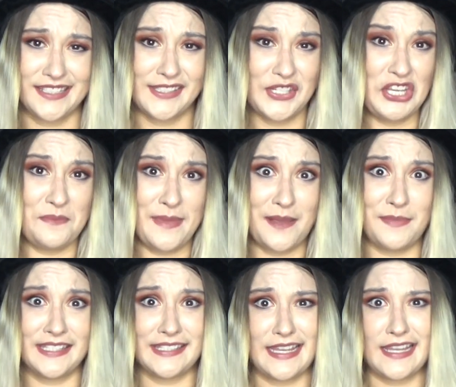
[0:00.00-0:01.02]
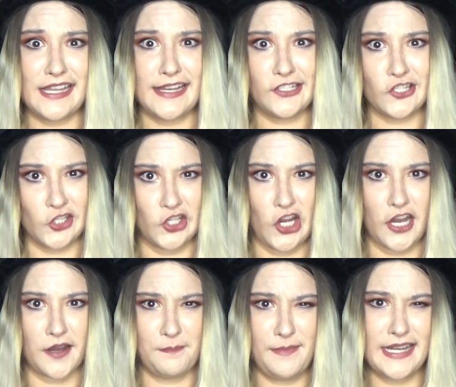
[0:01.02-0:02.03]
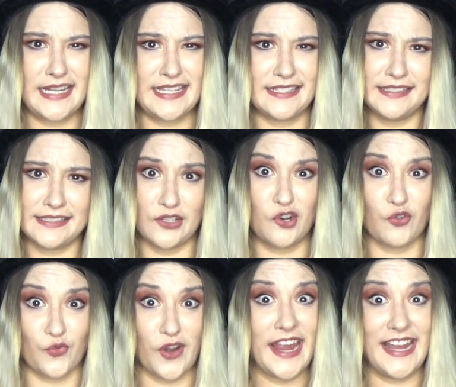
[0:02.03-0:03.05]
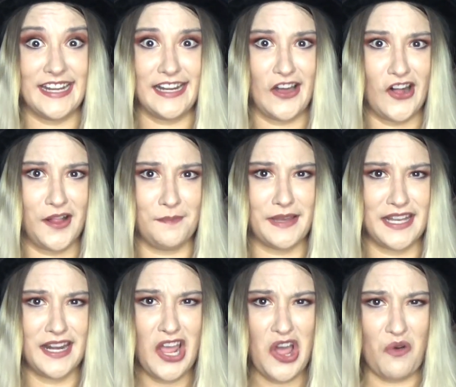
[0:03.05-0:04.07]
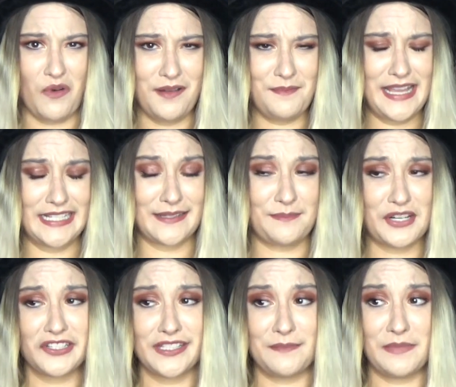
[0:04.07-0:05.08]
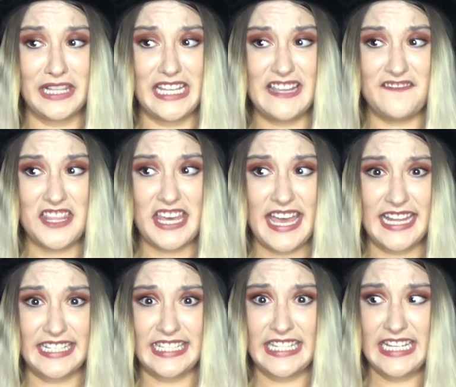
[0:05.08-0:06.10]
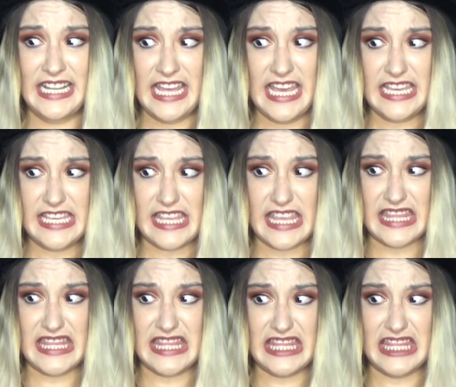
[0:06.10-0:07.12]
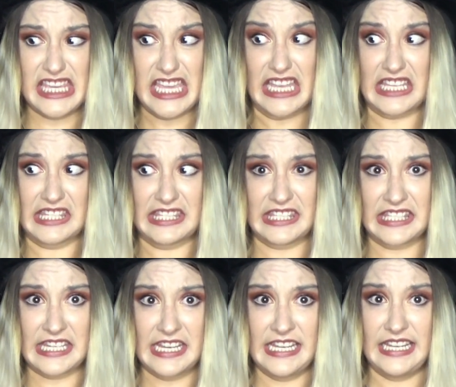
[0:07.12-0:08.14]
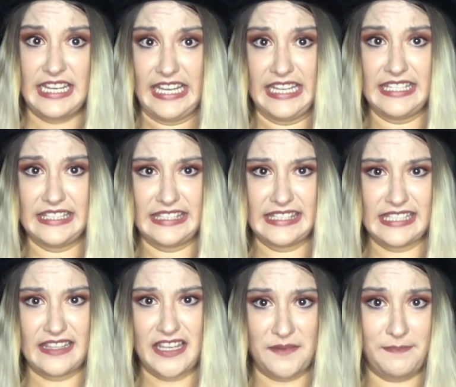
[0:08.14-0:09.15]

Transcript: so you may be saying, sure, money is great and all, but what makes a person believe that this is their